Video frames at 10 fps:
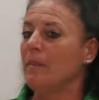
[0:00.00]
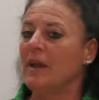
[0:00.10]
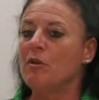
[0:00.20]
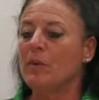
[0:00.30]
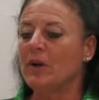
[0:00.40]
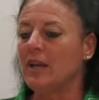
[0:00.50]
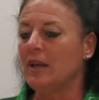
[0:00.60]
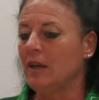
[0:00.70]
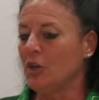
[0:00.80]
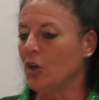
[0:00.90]

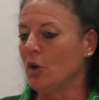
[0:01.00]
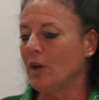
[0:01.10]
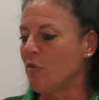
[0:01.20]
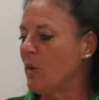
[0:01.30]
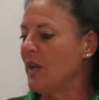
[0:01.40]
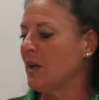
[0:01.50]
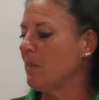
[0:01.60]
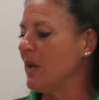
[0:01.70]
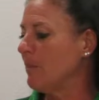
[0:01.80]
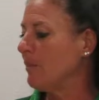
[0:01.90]
Everybody, not everybody can
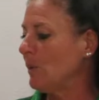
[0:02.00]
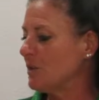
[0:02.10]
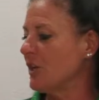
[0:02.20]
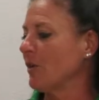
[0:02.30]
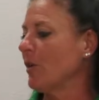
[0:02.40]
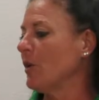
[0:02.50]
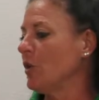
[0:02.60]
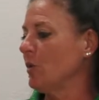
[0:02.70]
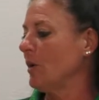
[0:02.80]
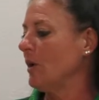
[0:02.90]
be a Bolt and go to
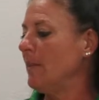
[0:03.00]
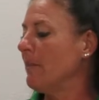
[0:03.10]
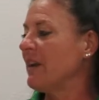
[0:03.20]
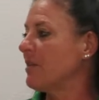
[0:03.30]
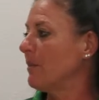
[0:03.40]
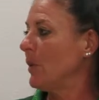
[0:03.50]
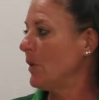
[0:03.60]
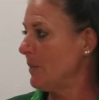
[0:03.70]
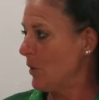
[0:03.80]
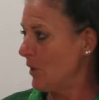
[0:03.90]
Olympics and blah
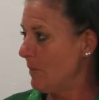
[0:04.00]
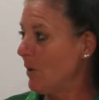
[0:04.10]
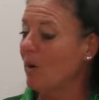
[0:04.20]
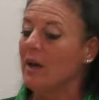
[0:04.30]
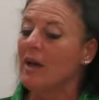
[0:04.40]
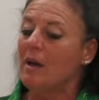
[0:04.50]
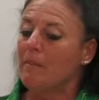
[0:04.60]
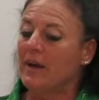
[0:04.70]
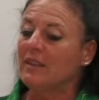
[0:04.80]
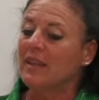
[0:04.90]
blah blah.
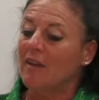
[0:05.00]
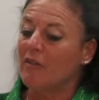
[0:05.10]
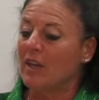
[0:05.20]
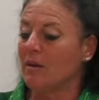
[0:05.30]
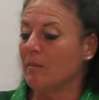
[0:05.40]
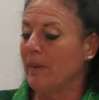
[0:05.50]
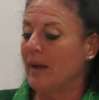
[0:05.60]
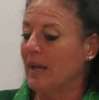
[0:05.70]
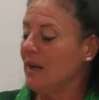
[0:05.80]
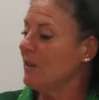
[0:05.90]
But they by
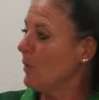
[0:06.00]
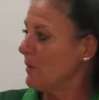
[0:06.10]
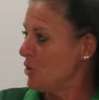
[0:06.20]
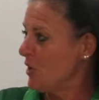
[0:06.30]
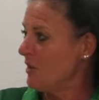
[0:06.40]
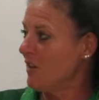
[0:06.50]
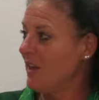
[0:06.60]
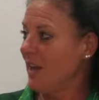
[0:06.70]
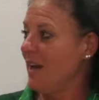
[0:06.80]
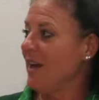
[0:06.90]
getting the opportunity
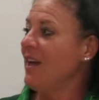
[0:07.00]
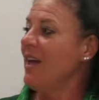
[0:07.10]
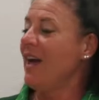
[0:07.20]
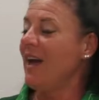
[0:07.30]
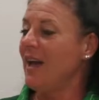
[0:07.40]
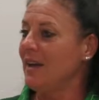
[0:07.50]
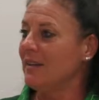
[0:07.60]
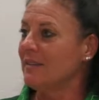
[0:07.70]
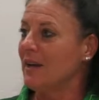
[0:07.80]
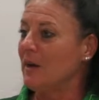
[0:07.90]
here,
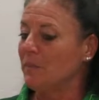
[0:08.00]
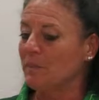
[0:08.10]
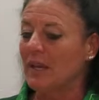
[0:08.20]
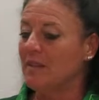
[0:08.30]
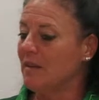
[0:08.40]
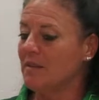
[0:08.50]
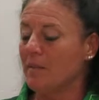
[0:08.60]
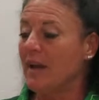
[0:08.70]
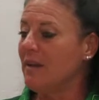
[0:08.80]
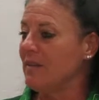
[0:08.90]
and it's
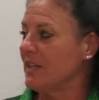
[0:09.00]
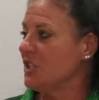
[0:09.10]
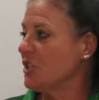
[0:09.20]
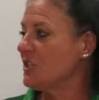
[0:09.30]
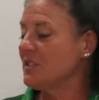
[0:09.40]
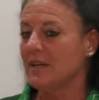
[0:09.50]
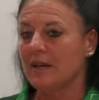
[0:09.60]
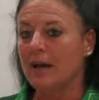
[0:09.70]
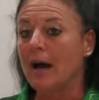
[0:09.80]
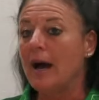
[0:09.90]
amazing. It's just an
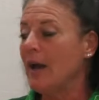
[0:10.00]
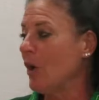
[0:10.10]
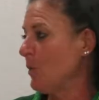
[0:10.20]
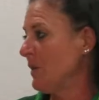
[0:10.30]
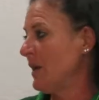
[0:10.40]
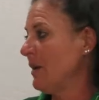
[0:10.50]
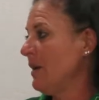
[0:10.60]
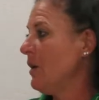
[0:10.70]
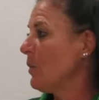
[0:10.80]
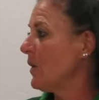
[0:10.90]
eye opener
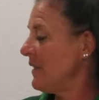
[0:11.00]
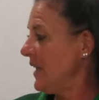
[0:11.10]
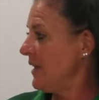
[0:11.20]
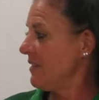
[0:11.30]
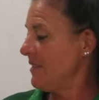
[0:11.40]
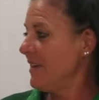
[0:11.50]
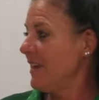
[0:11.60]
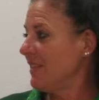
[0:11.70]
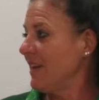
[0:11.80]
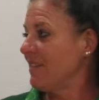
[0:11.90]
what they can see
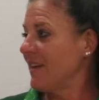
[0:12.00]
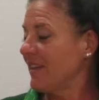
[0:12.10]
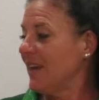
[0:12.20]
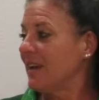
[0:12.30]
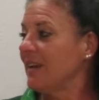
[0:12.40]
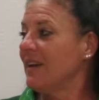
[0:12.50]
and things like that.